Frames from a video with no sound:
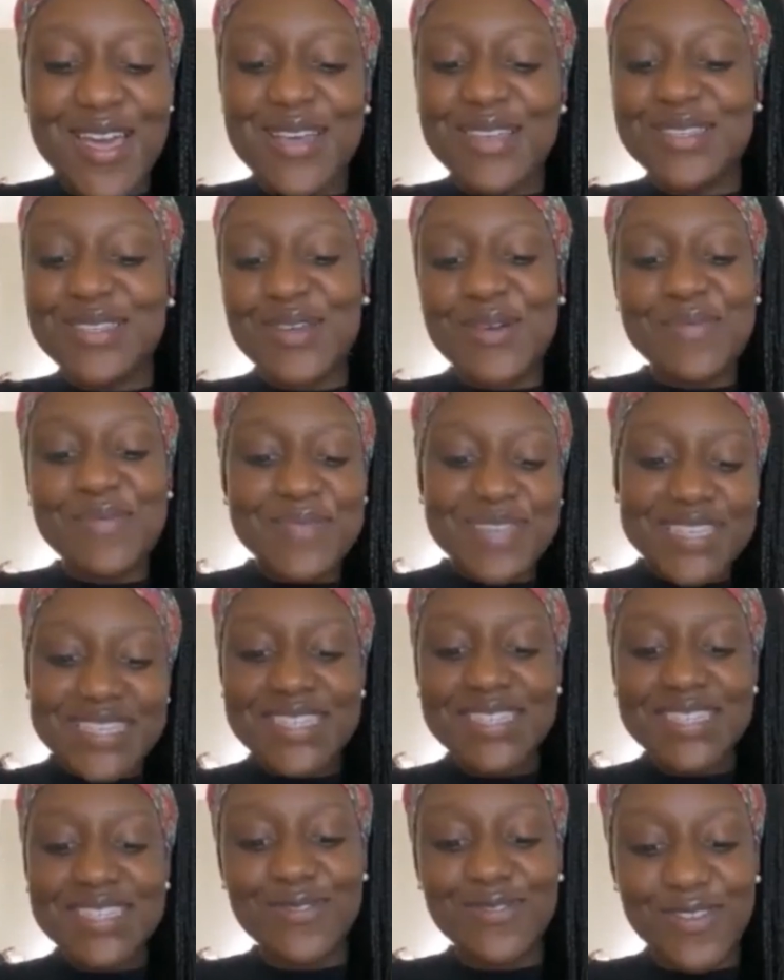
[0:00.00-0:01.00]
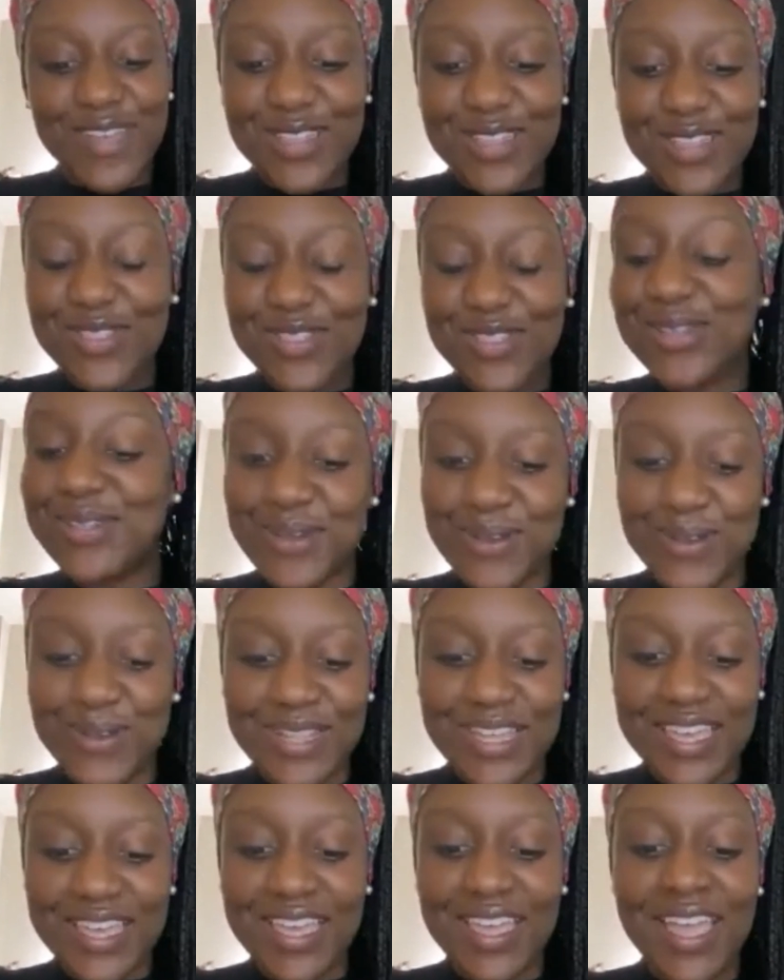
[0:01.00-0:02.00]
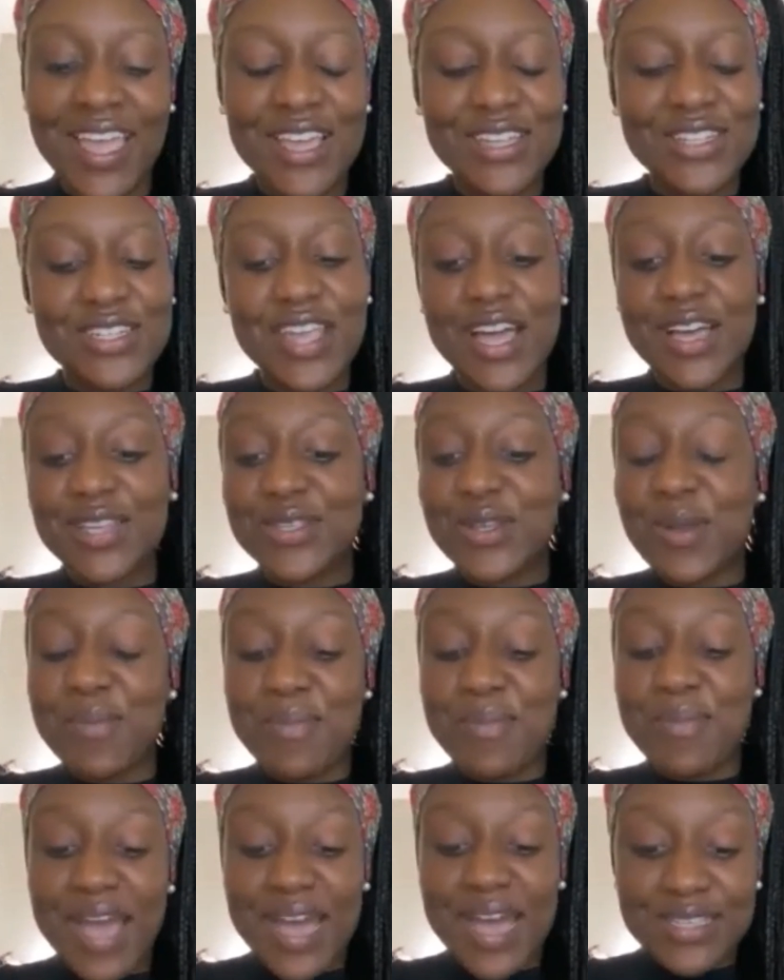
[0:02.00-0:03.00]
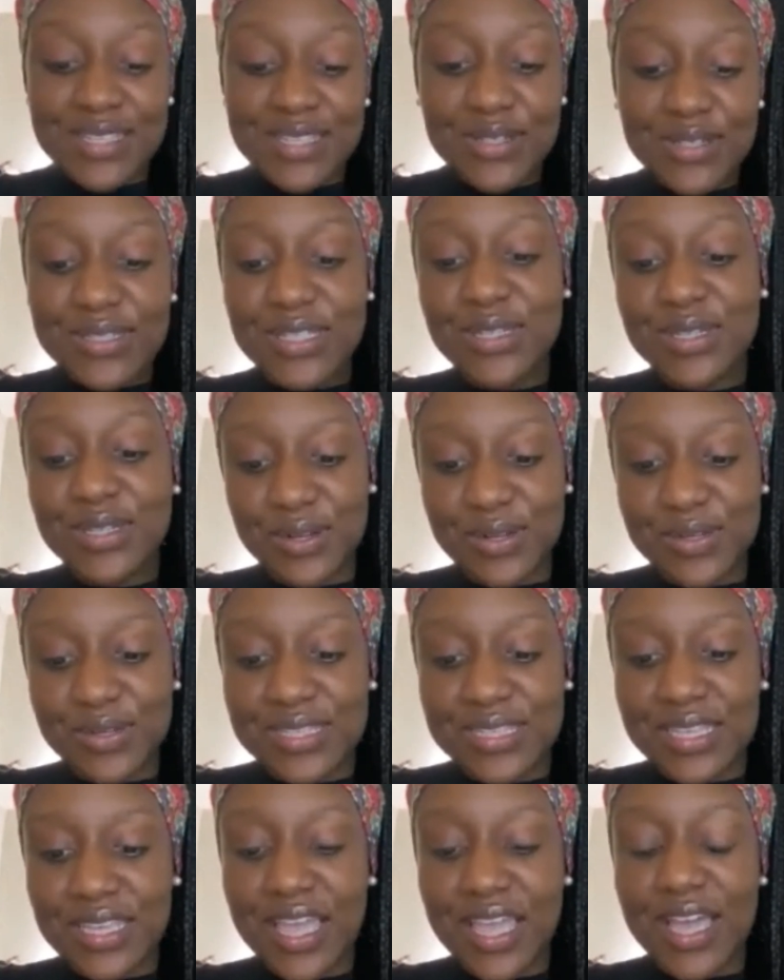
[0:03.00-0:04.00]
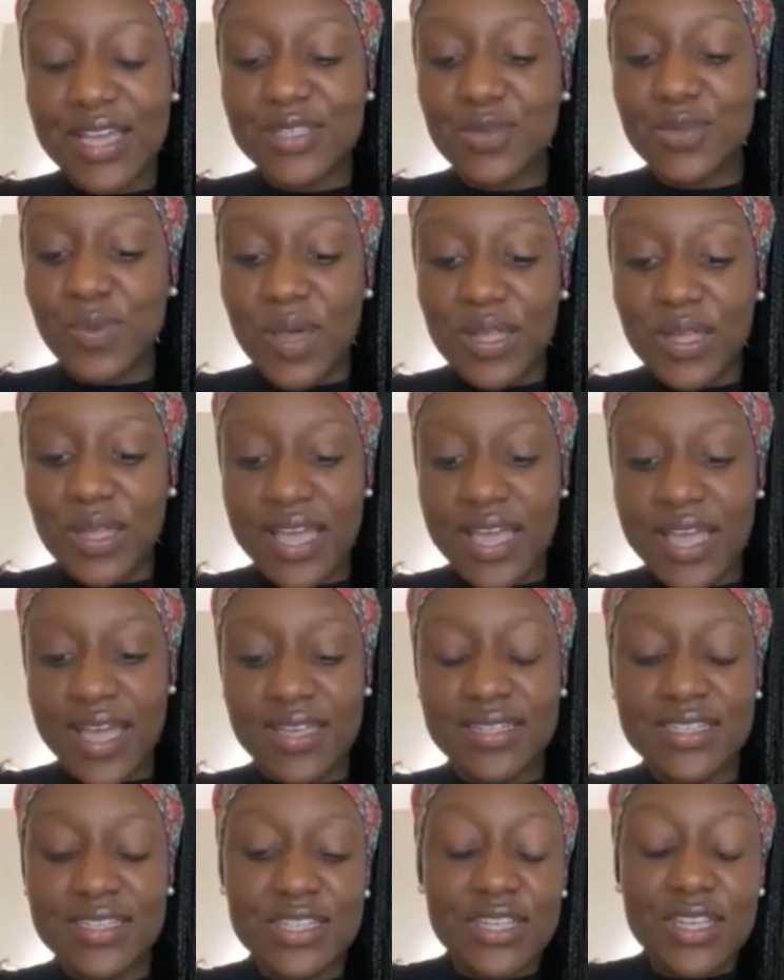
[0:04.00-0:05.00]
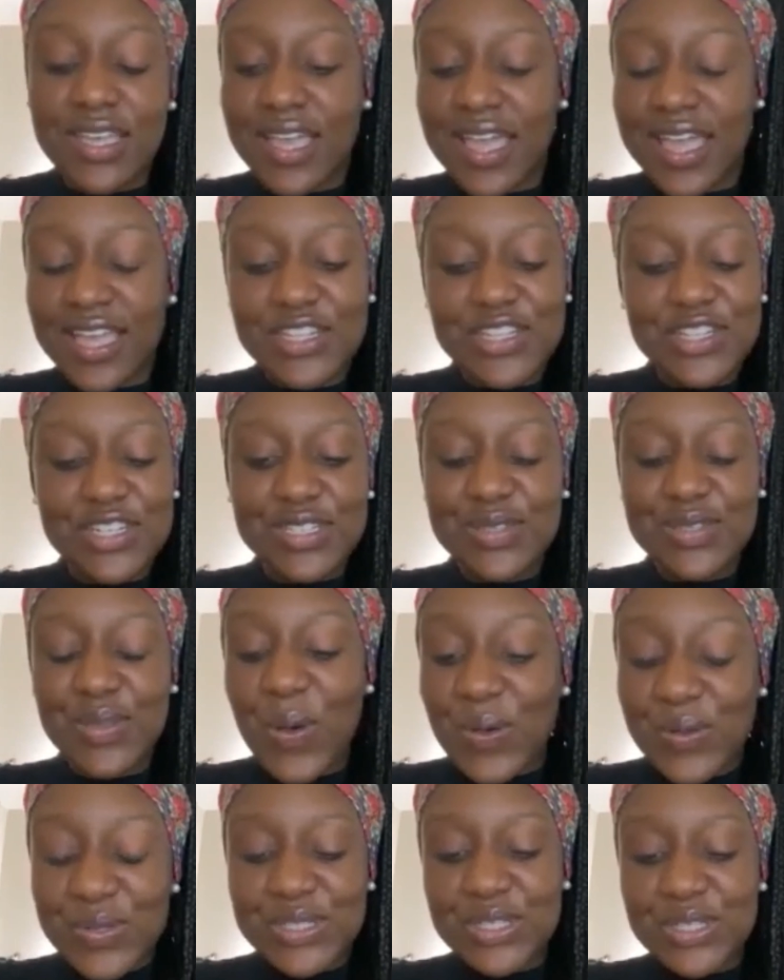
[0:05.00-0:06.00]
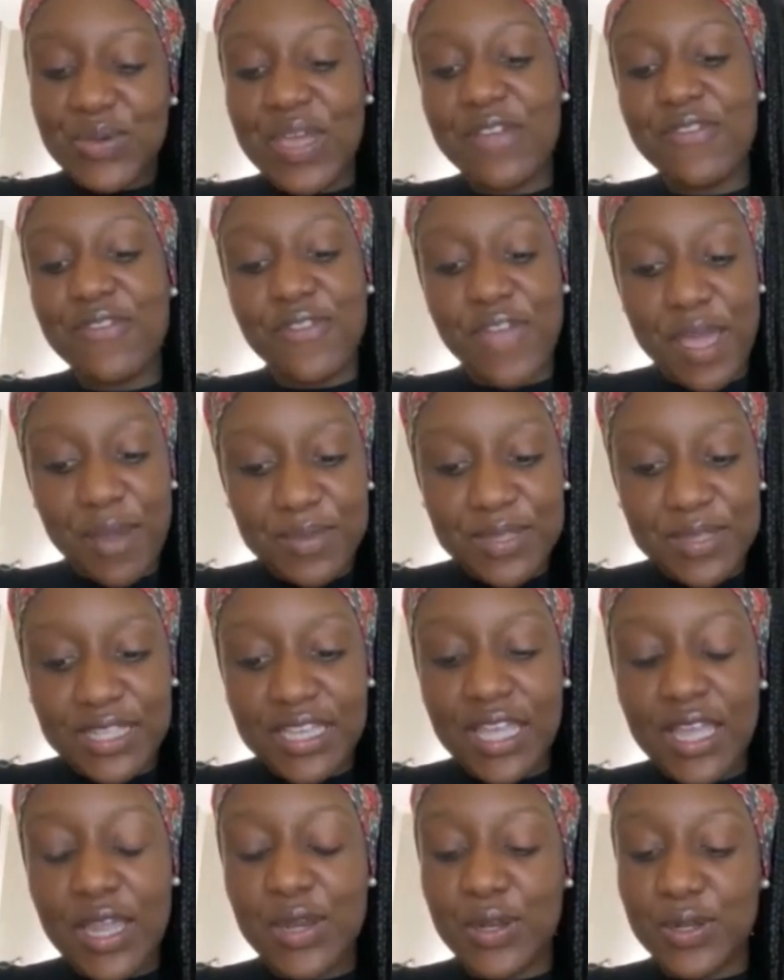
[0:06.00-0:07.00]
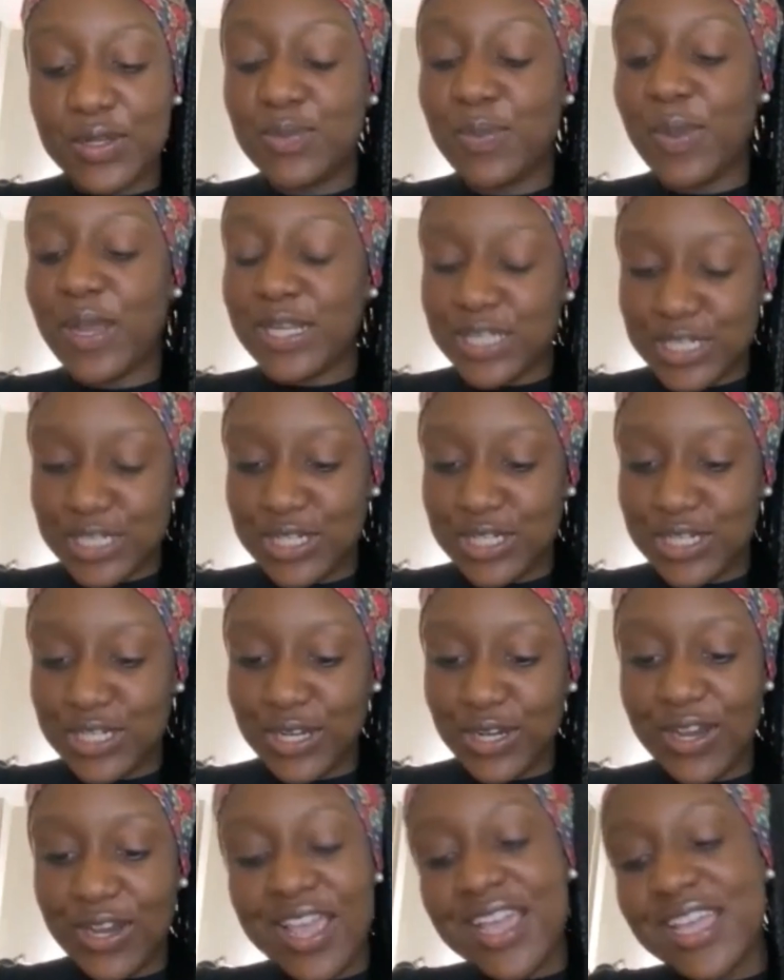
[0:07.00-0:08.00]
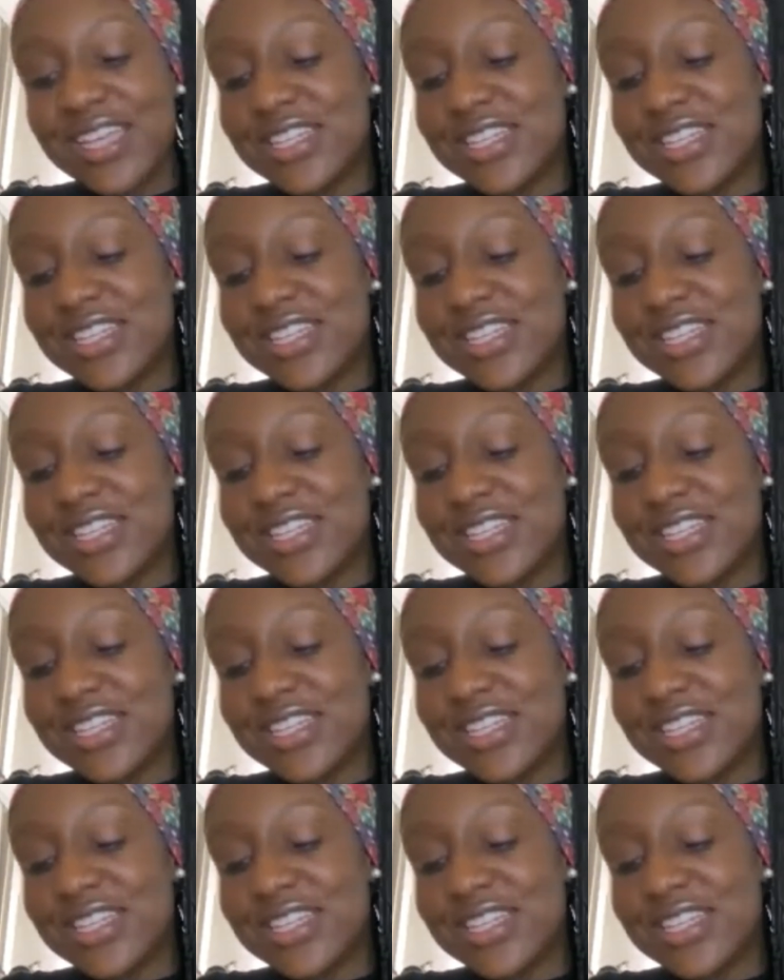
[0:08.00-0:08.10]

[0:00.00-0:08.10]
So Mrs. Faith Adole, she has her master's in nursing as well as and she's also a family nurse practitioner.